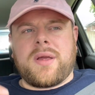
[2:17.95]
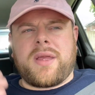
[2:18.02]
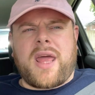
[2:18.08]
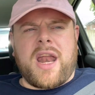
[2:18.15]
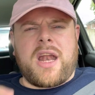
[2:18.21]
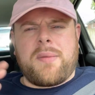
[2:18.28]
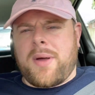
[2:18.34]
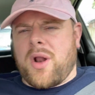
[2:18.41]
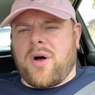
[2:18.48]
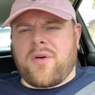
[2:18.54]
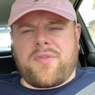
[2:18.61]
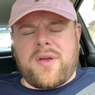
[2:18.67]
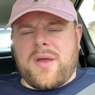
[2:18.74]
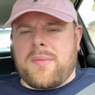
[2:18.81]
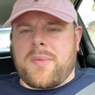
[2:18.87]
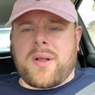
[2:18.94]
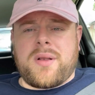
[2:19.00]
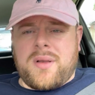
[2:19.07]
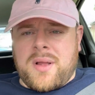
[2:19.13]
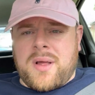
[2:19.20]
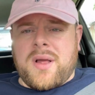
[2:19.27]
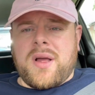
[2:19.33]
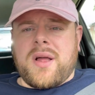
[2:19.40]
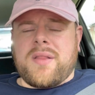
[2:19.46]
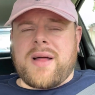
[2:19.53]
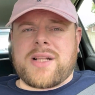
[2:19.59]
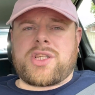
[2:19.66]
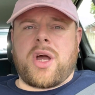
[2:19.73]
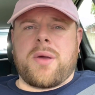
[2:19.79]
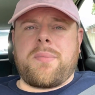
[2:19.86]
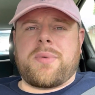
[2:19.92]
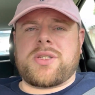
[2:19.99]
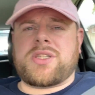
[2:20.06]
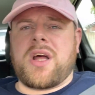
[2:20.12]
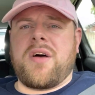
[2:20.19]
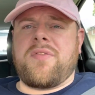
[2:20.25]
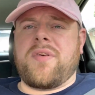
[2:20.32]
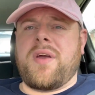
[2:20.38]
getting a bit off him and that type of stuff.